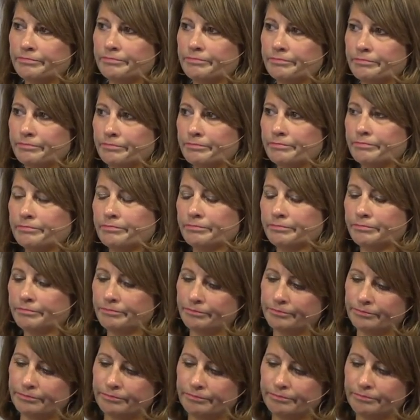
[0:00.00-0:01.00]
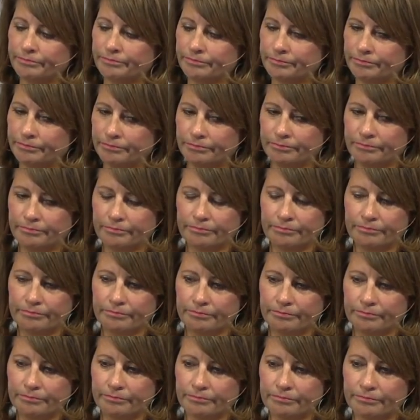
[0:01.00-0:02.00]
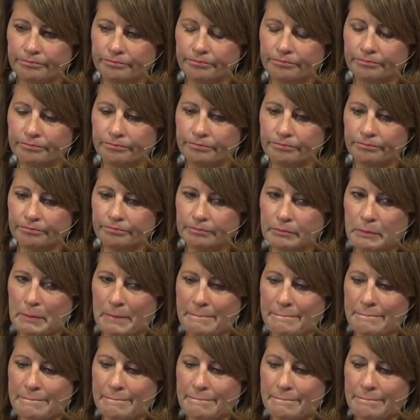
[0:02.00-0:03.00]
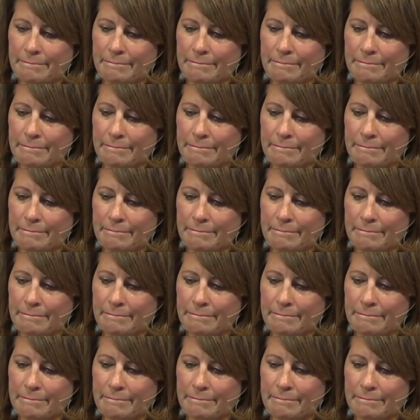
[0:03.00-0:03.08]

This person isn't speaking.